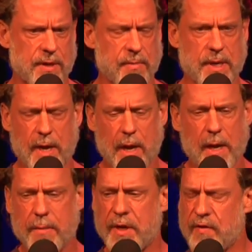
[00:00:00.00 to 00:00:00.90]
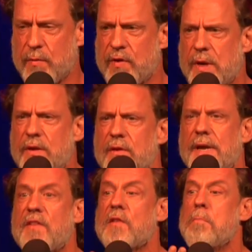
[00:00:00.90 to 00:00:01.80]
I mean, because it was this
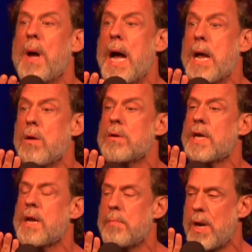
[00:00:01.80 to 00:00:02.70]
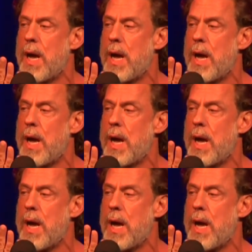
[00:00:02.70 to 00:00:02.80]
like smile came